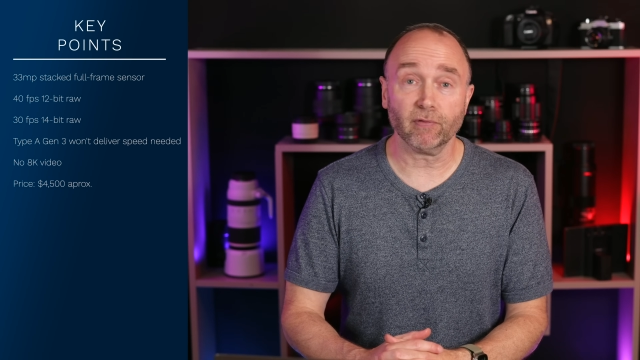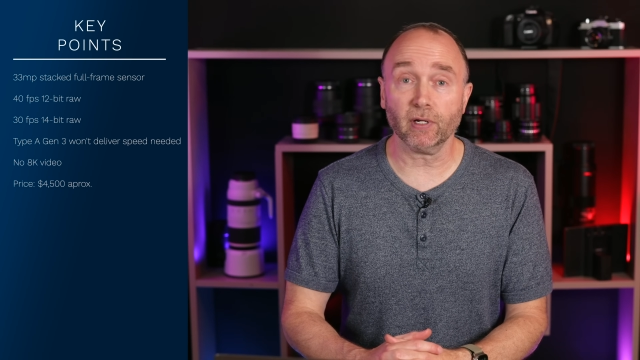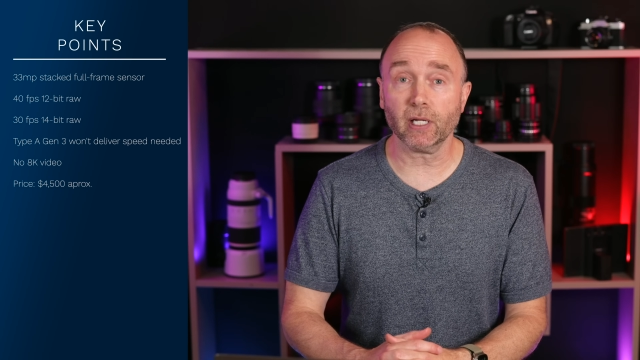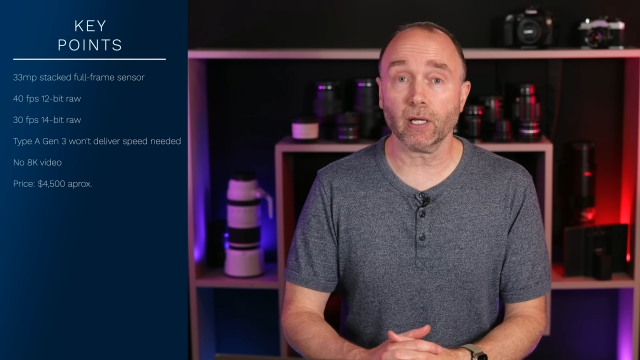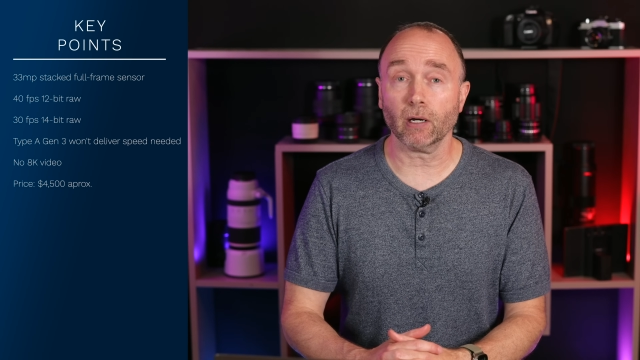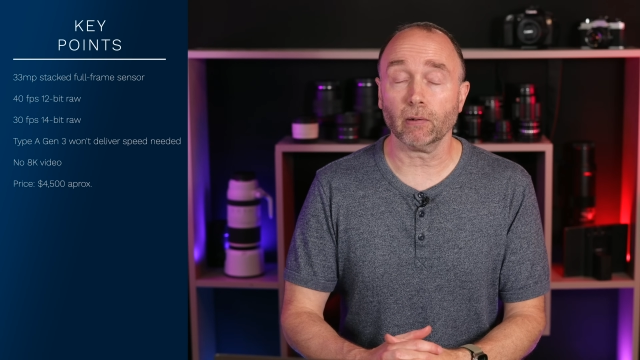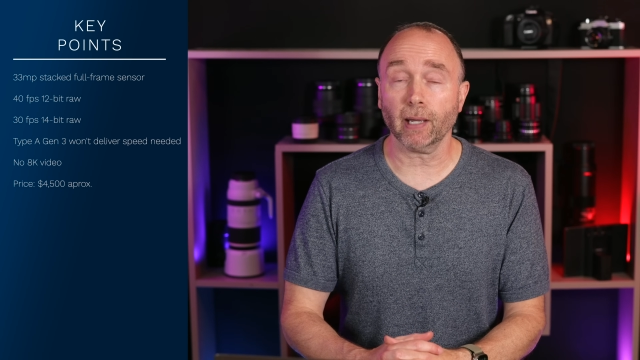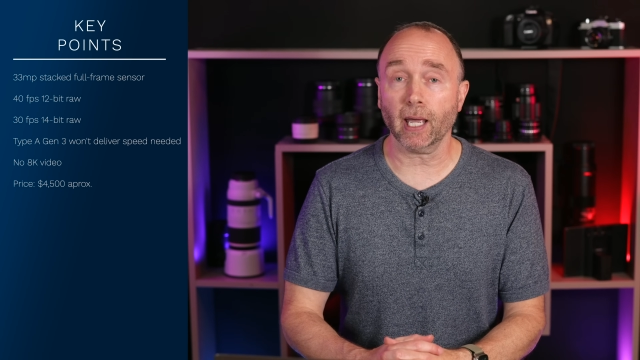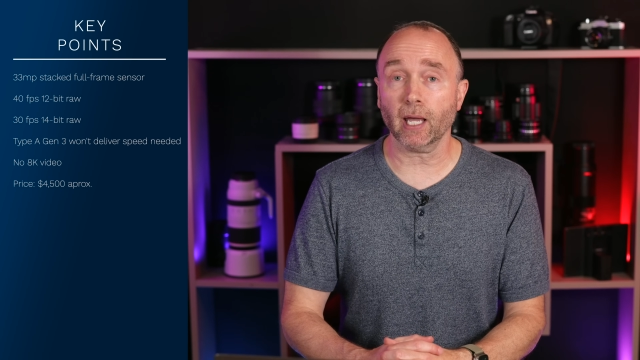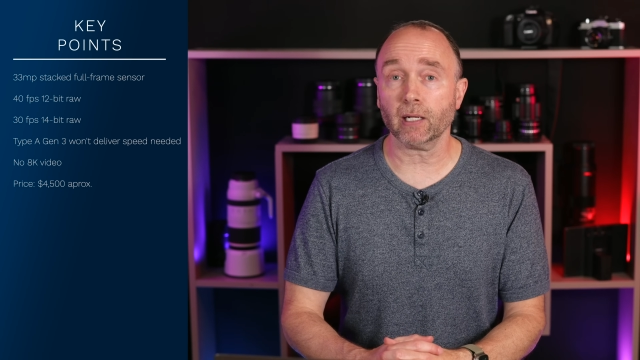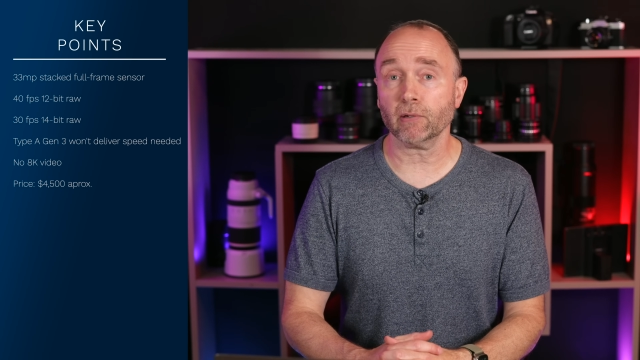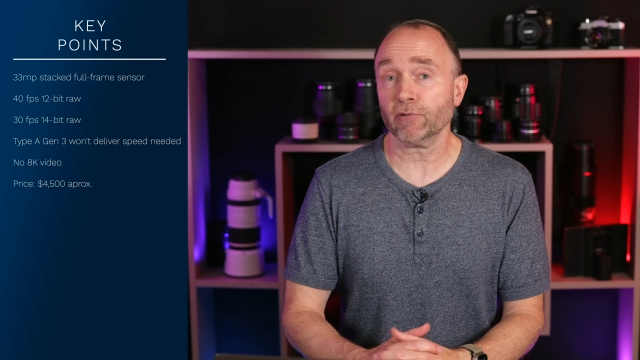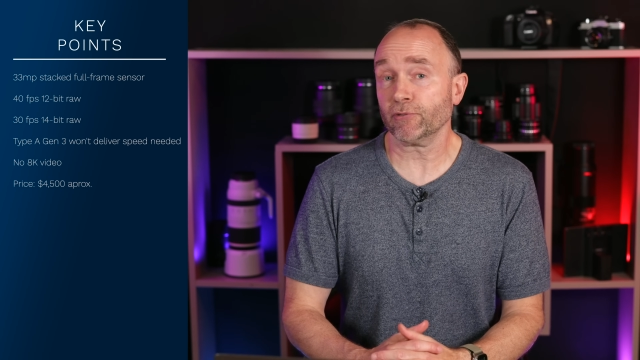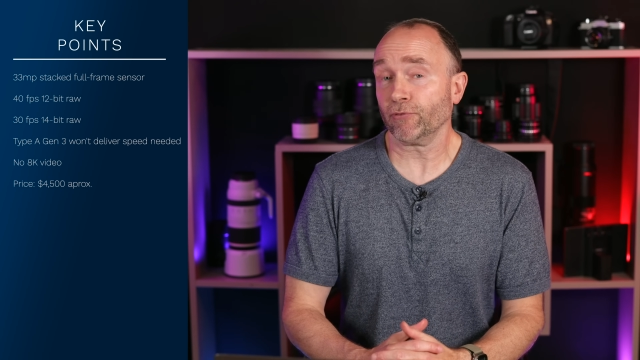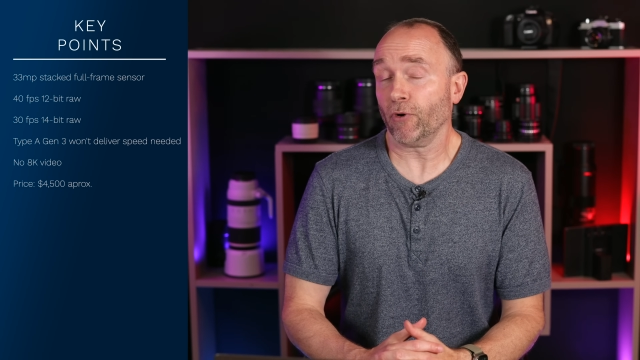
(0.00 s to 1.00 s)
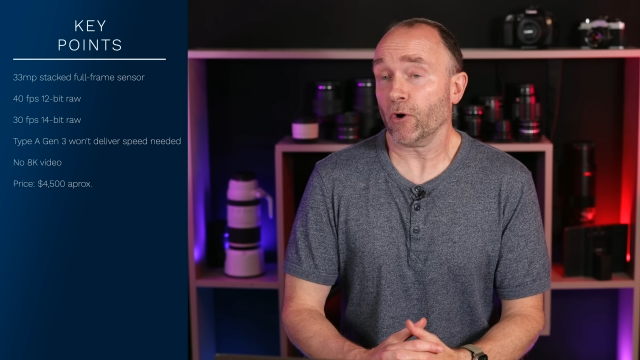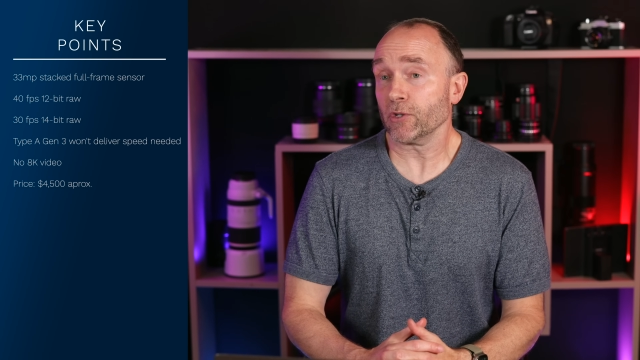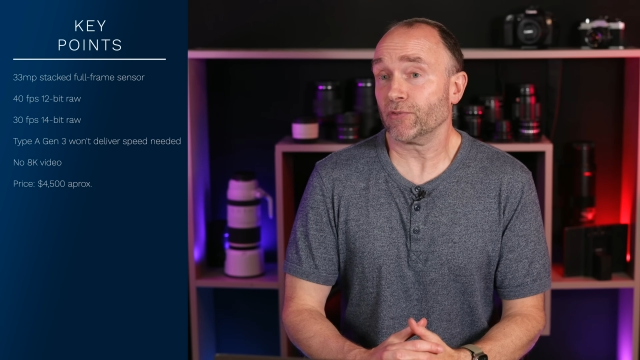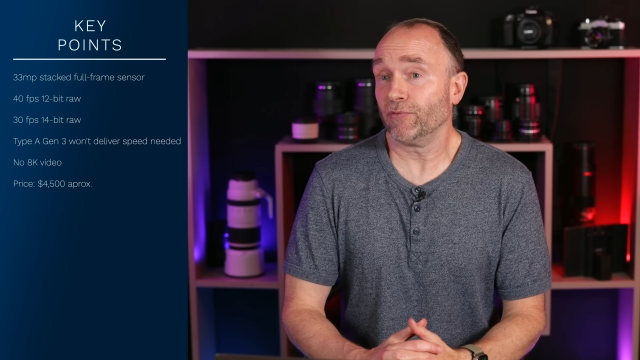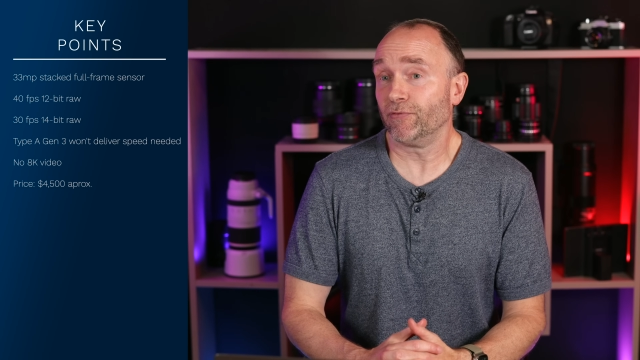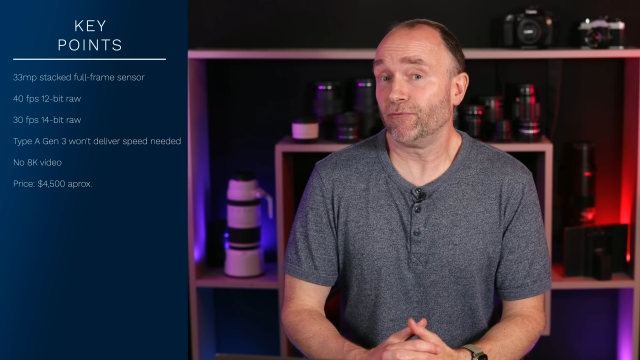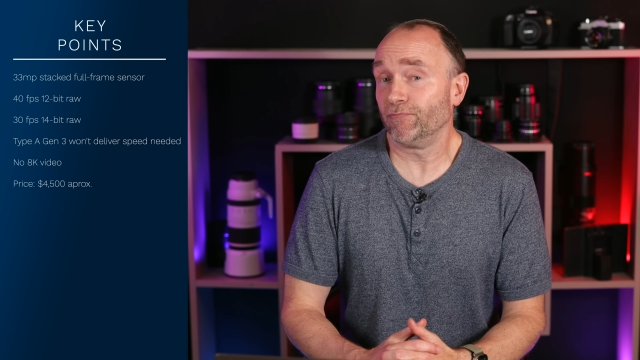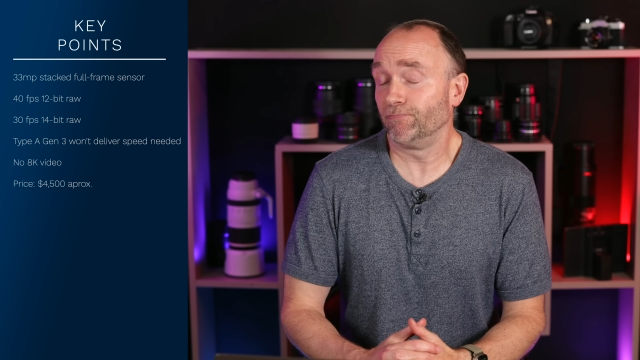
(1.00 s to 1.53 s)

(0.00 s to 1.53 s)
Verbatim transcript: video, and as far as,